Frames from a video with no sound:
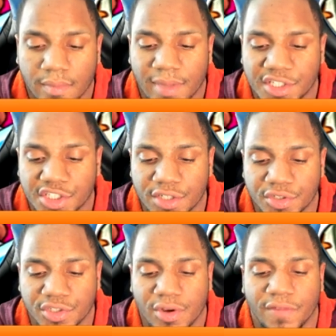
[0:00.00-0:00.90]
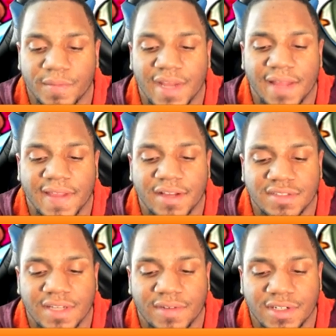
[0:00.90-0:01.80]
My shield should go up from nine thousand
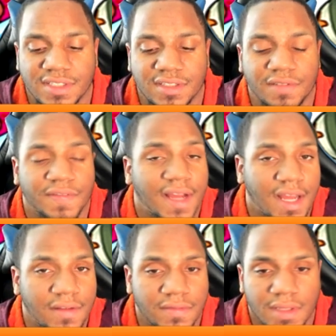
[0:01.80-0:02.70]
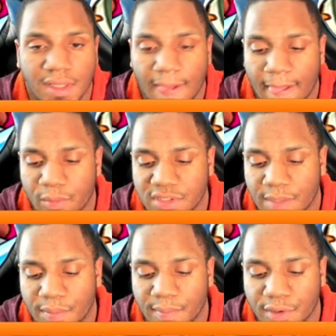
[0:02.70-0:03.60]
seven hundred sixty-five once
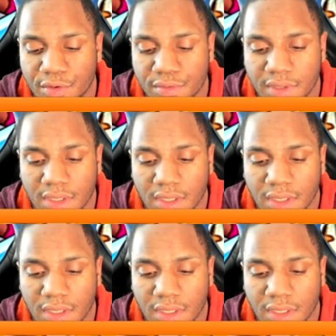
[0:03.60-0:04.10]
I promote,